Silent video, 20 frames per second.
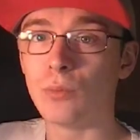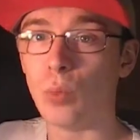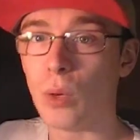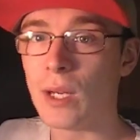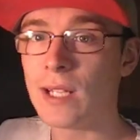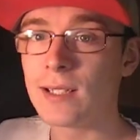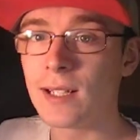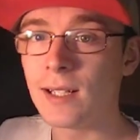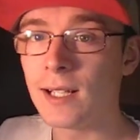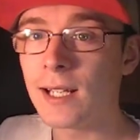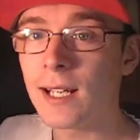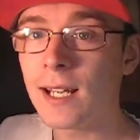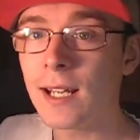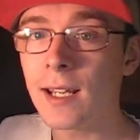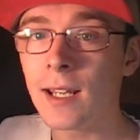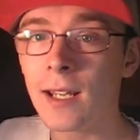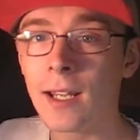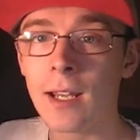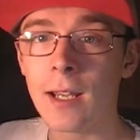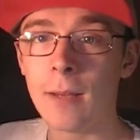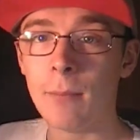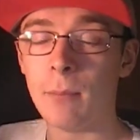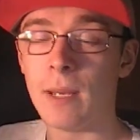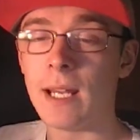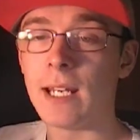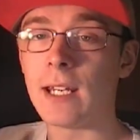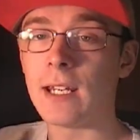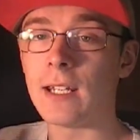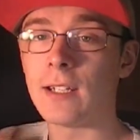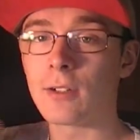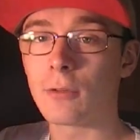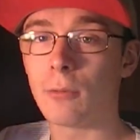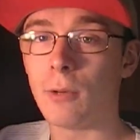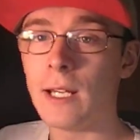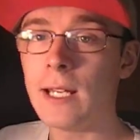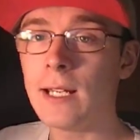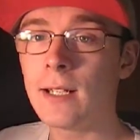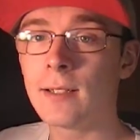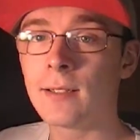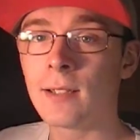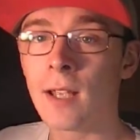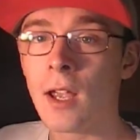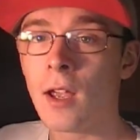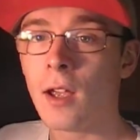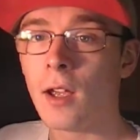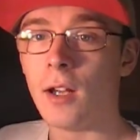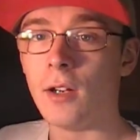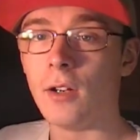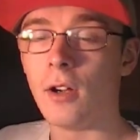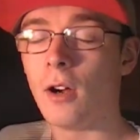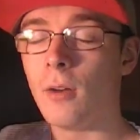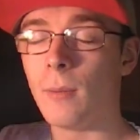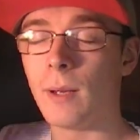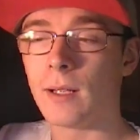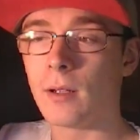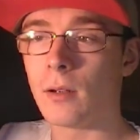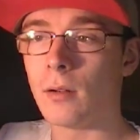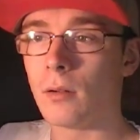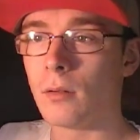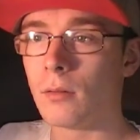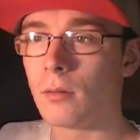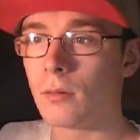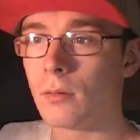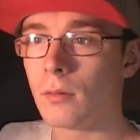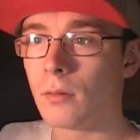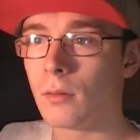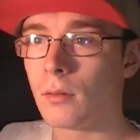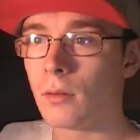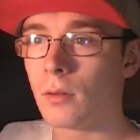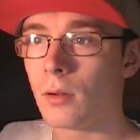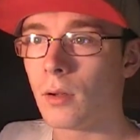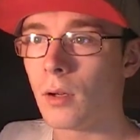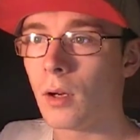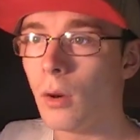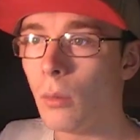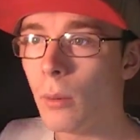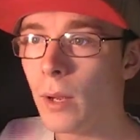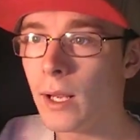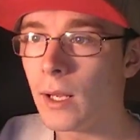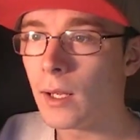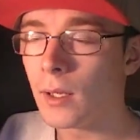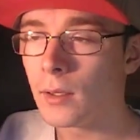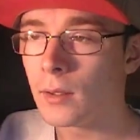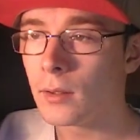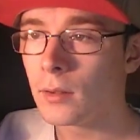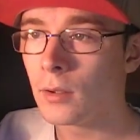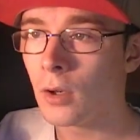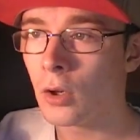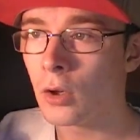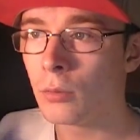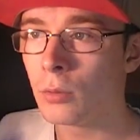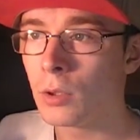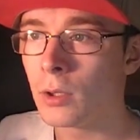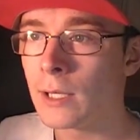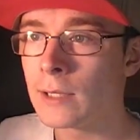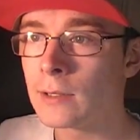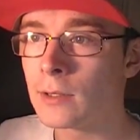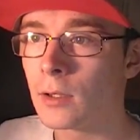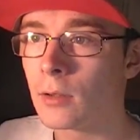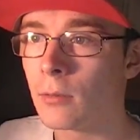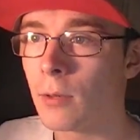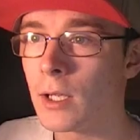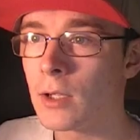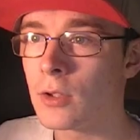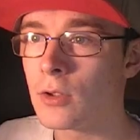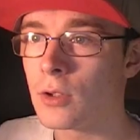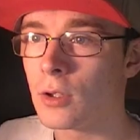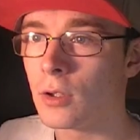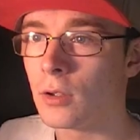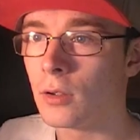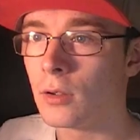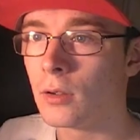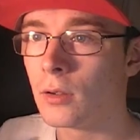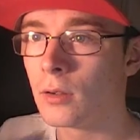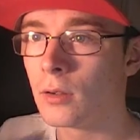whistle in it, meaning he squeaks. And, oh my god. Oh wait, you're the one who asked the question.